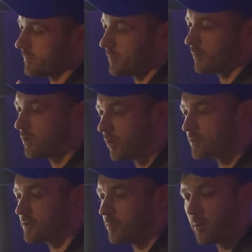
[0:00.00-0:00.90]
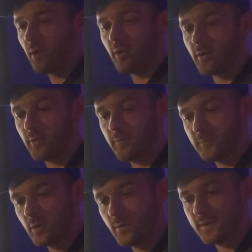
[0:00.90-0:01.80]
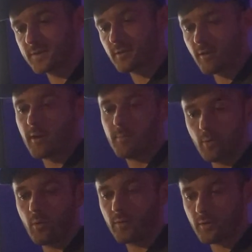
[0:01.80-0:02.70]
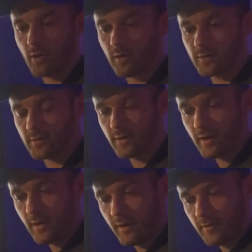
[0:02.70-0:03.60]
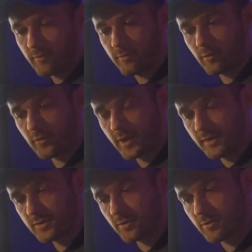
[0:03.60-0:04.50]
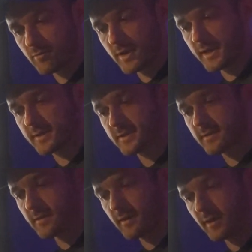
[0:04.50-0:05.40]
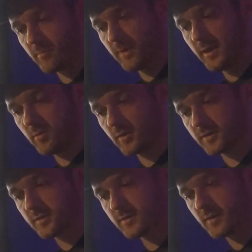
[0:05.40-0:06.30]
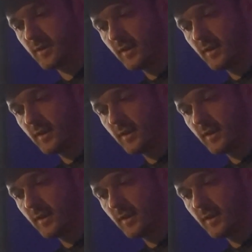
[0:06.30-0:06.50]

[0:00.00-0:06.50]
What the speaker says: the god Apollo, who is a very important god for the ancient Greeks, he was